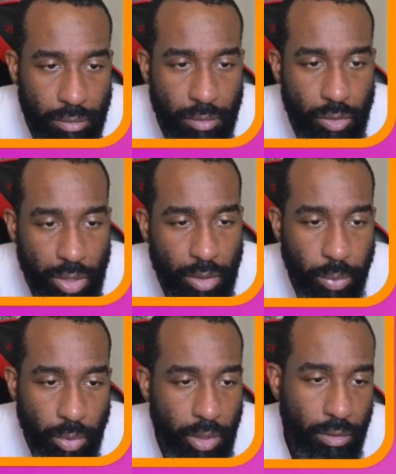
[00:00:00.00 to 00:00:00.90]
you get the
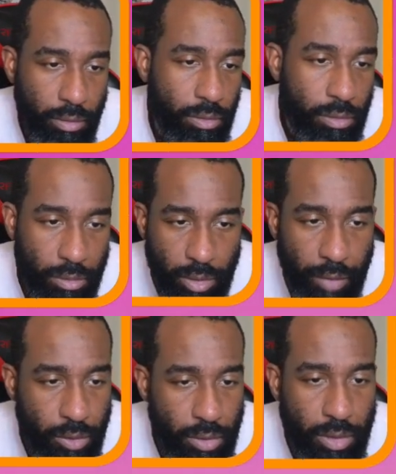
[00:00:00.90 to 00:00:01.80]
point.
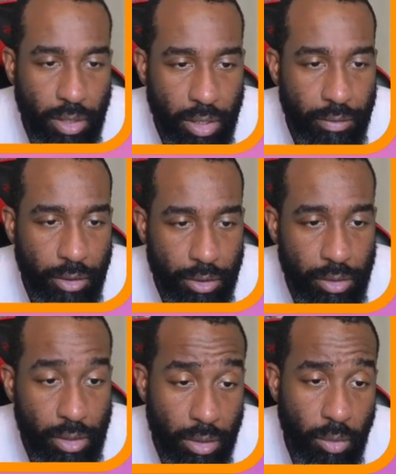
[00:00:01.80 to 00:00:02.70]
After you see 10 of those,
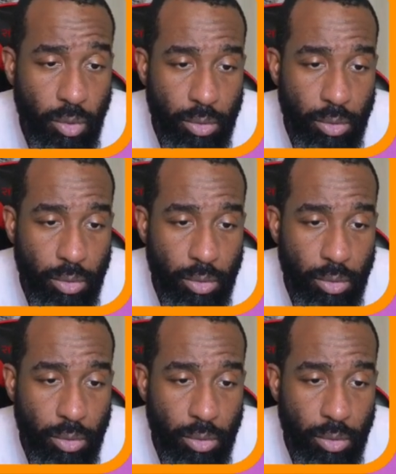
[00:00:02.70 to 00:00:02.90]
then it's like, what will